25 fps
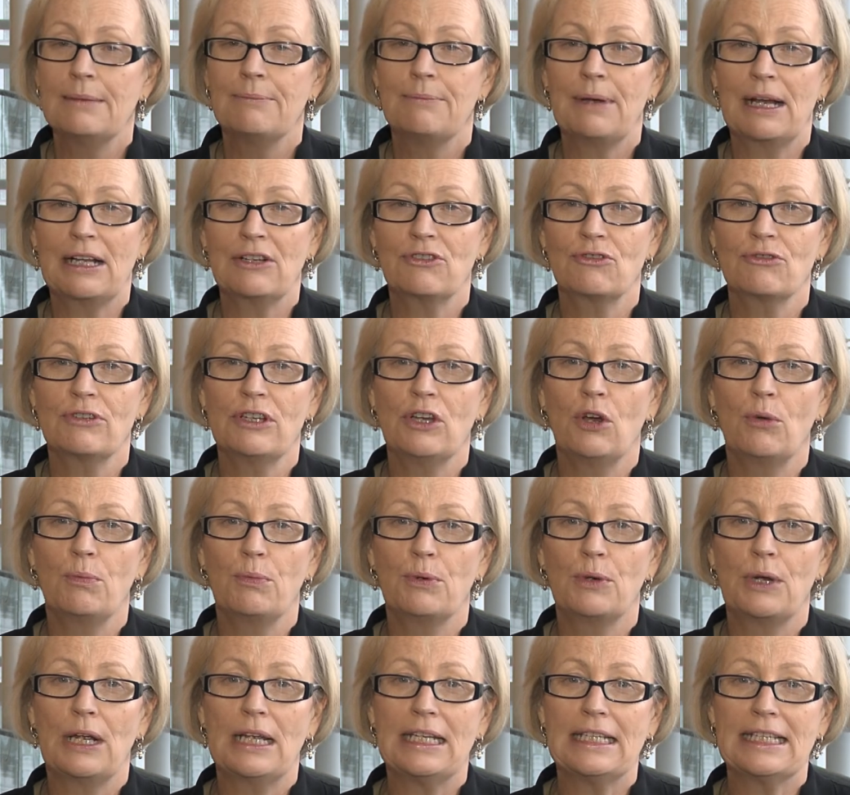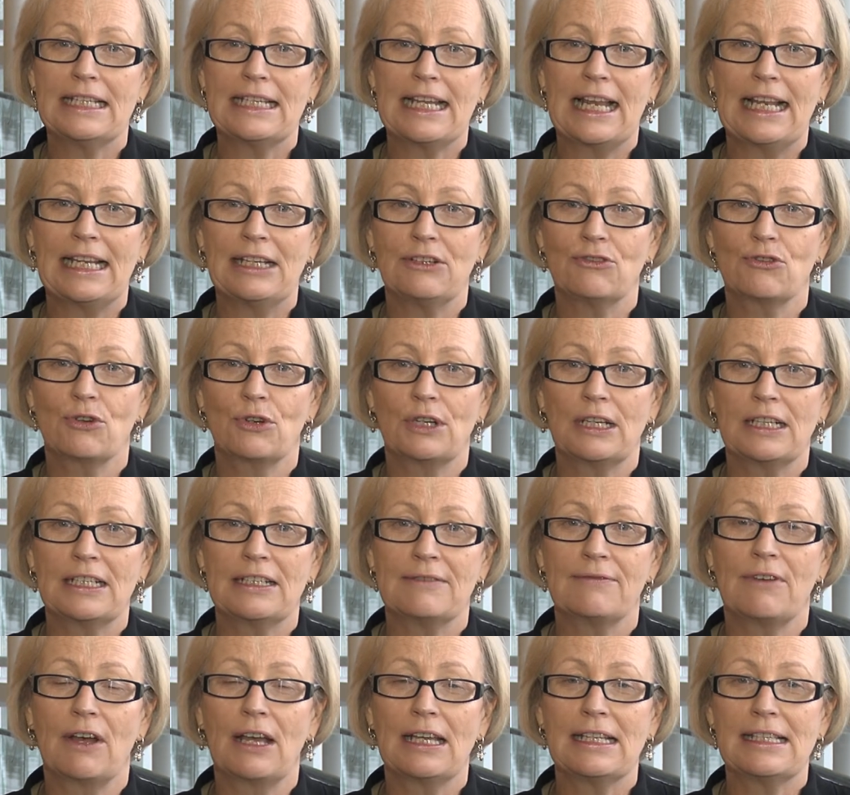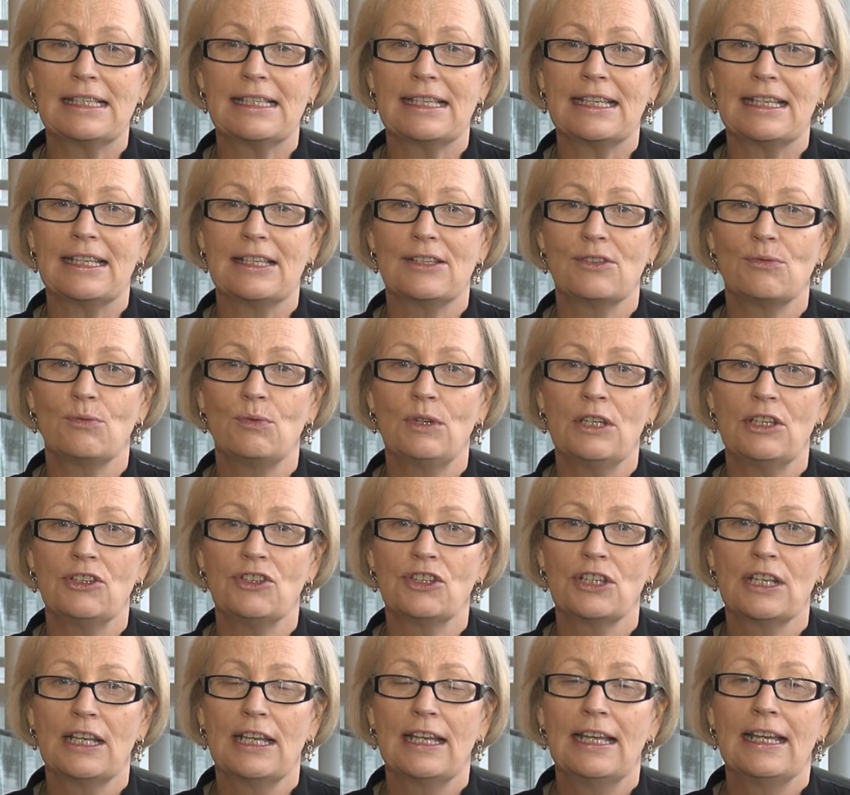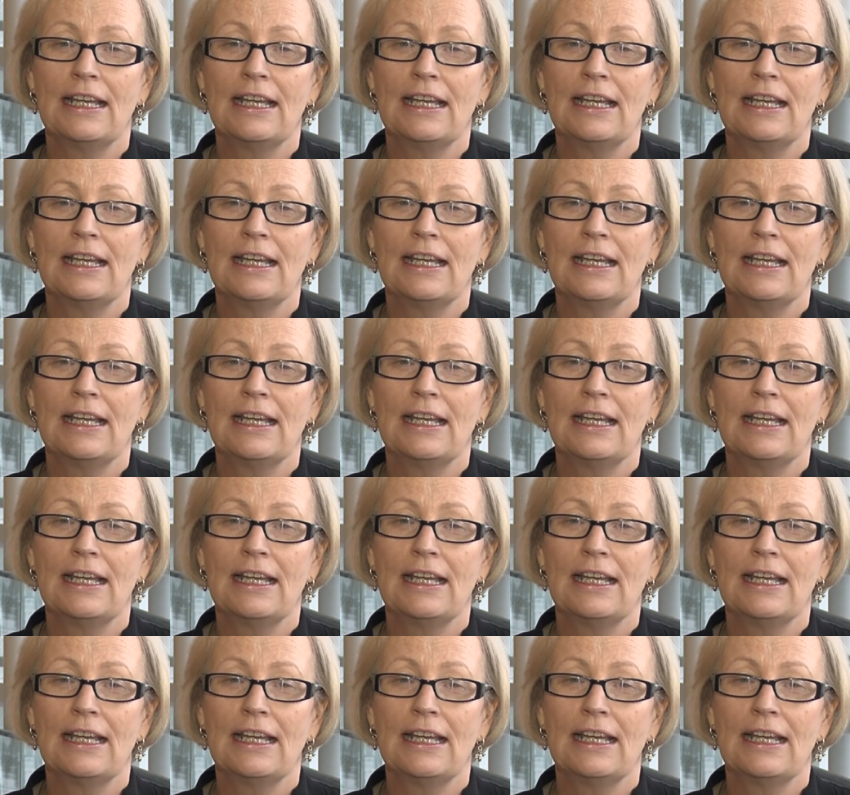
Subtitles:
battery-operated electronic devices which